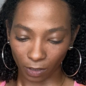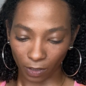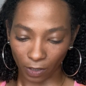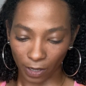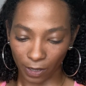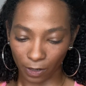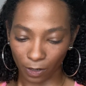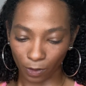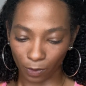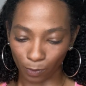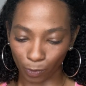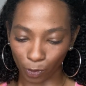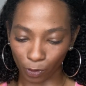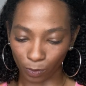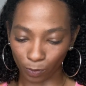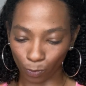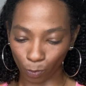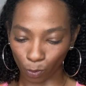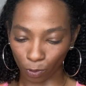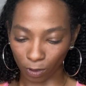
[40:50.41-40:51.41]
Kind of
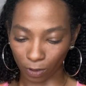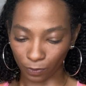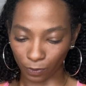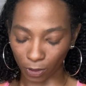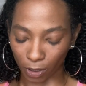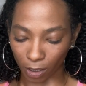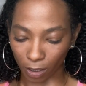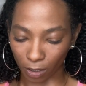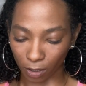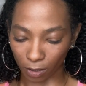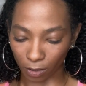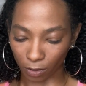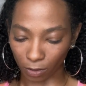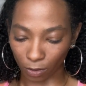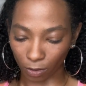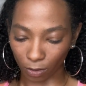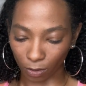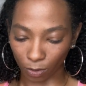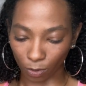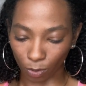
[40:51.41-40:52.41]
almost more of a
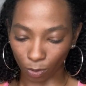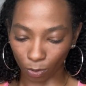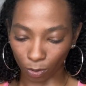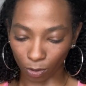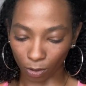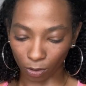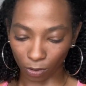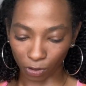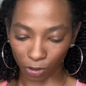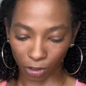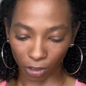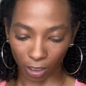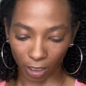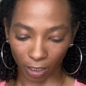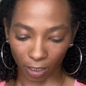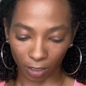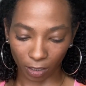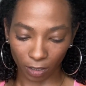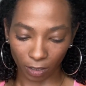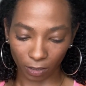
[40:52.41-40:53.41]
coral
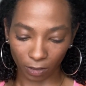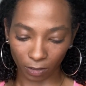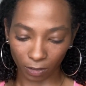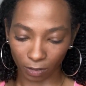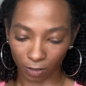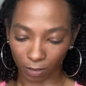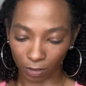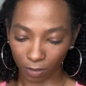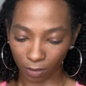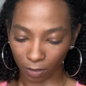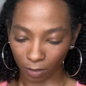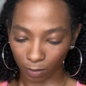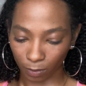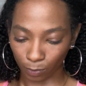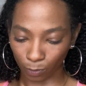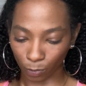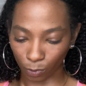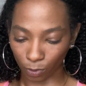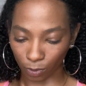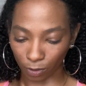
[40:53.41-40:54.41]
shade.
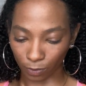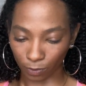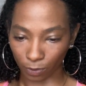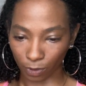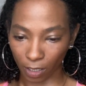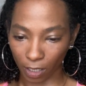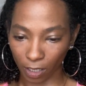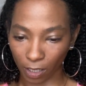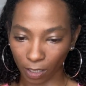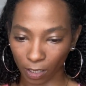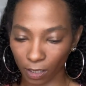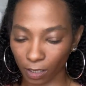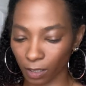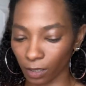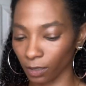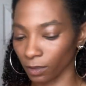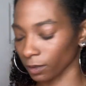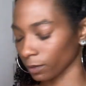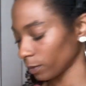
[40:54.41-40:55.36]
More red.